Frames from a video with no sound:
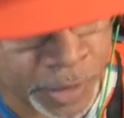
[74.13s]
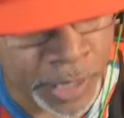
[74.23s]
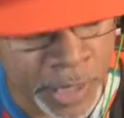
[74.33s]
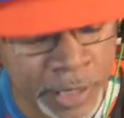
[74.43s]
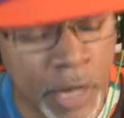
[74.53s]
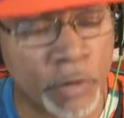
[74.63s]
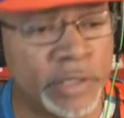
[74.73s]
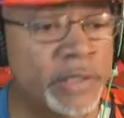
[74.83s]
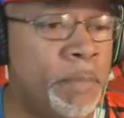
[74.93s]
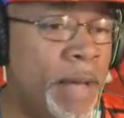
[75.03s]
Yo, this
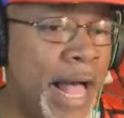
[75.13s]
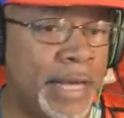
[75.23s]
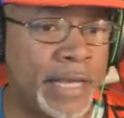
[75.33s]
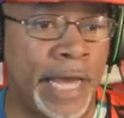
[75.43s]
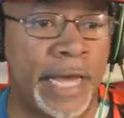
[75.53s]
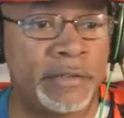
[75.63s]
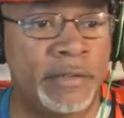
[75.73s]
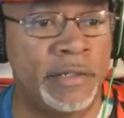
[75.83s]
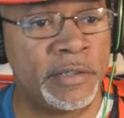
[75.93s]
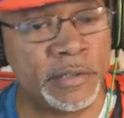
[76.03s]
is the podcast.
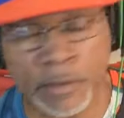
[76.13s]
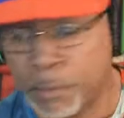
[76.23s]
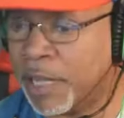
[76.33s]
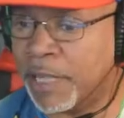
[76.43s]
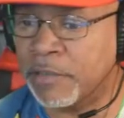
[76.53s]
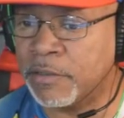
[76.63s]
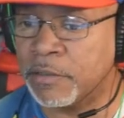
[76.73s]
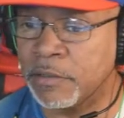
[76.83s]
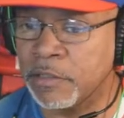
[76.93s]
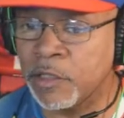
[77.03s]
This is the
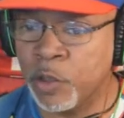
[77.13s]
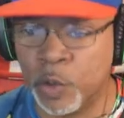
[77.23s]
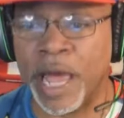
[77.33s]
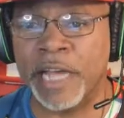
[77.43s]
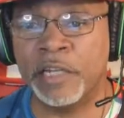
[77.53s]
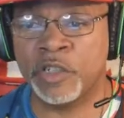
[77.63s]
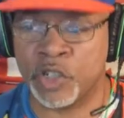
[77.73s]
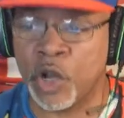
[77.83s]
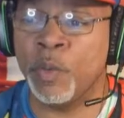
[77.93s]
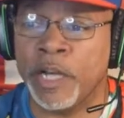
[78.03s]
place you like
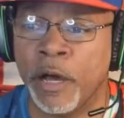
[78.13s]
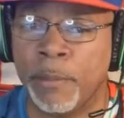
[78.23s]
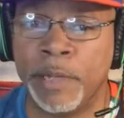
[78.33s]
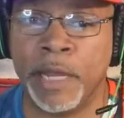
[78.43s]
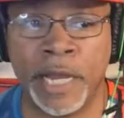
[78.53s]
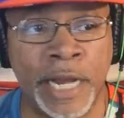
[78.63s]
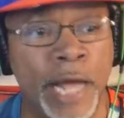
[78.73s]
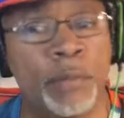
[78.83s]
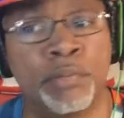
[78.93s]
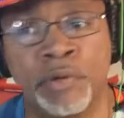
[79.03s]
showing up, and I
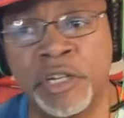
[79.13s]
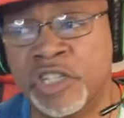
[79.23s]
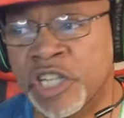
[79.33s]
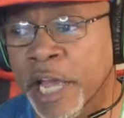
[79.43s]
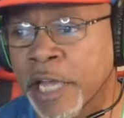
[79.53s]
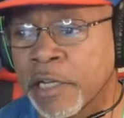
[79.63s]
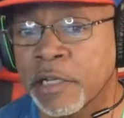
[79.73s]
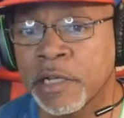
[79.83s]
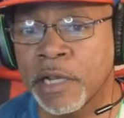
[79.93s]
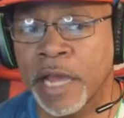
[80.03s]
appreciate
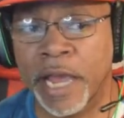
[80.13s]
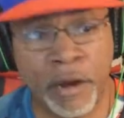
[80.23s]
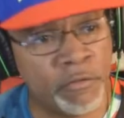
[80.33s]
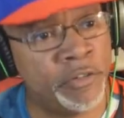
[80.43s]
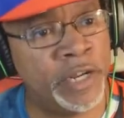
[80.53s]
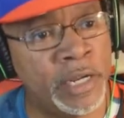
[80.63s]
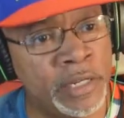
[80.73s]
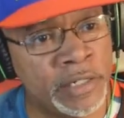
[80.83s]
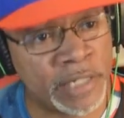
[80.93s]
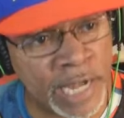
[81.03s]
every
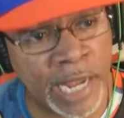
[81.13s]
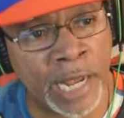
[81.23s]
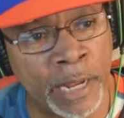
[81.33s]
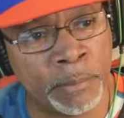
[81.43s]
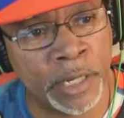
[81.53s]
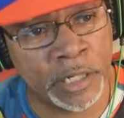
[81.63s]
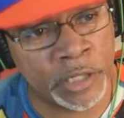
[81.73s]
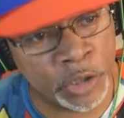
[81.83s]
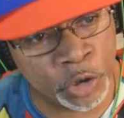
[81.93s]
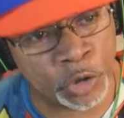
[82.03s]
time
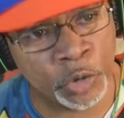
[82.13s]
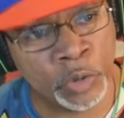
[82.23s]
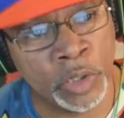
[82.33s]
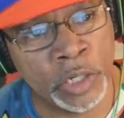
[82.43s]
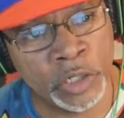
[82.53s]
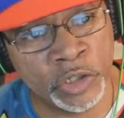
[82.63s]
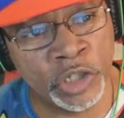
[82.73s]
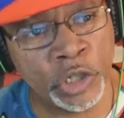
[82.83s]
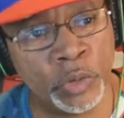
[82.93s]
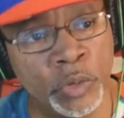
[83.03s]
you
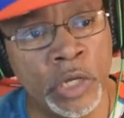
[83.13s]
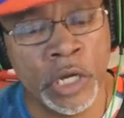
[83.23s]
do.